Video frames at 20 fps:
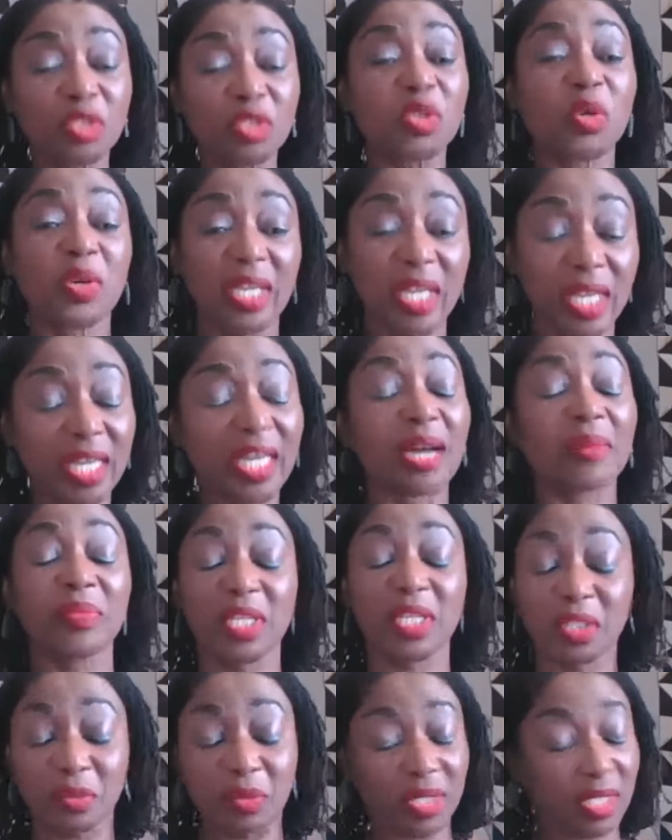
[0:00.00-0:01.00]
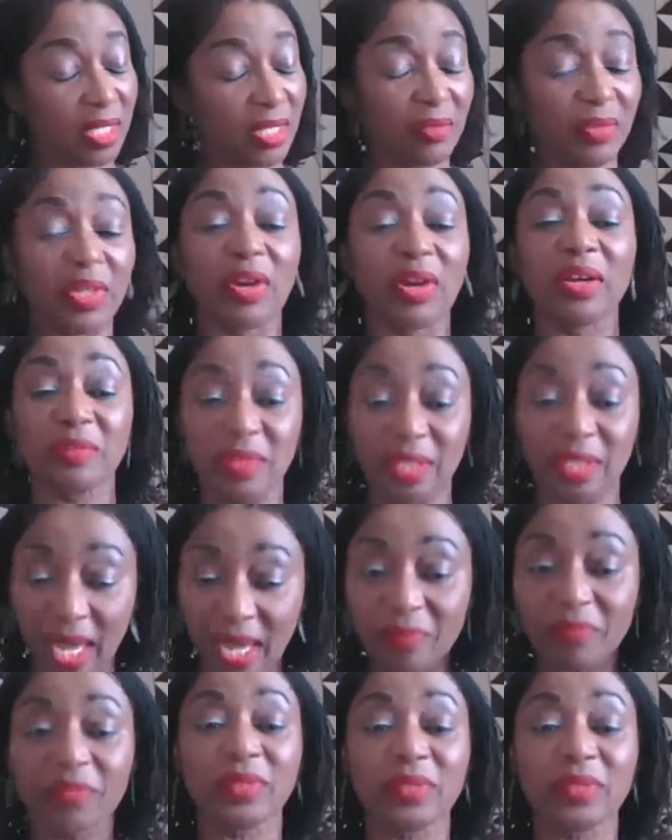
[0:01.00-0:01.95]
Motel income that she was living on. Yeah.